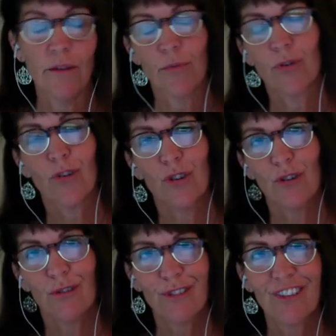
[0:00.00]

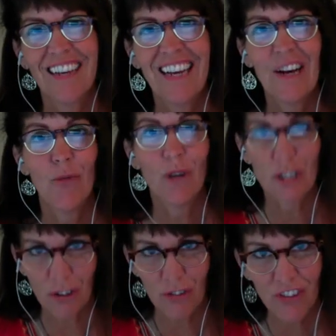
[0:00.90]
improved, we
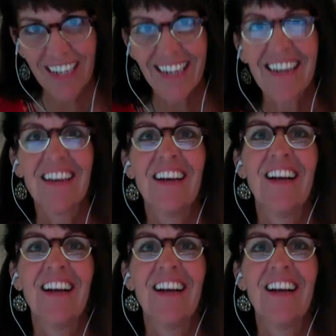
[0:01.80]
shall see,